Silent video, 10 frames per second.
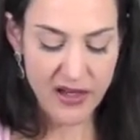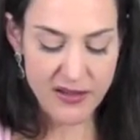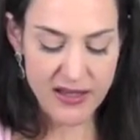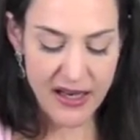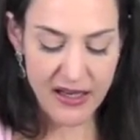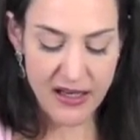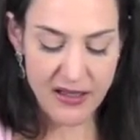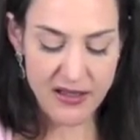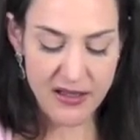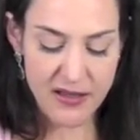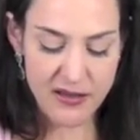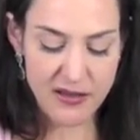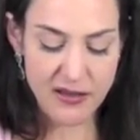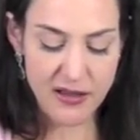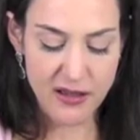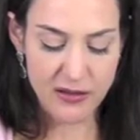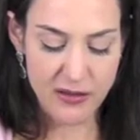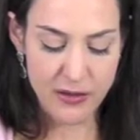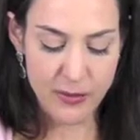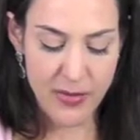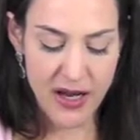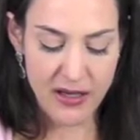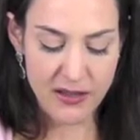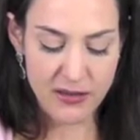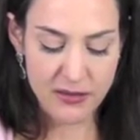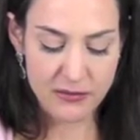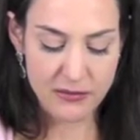and dead ideas to linger in your mind.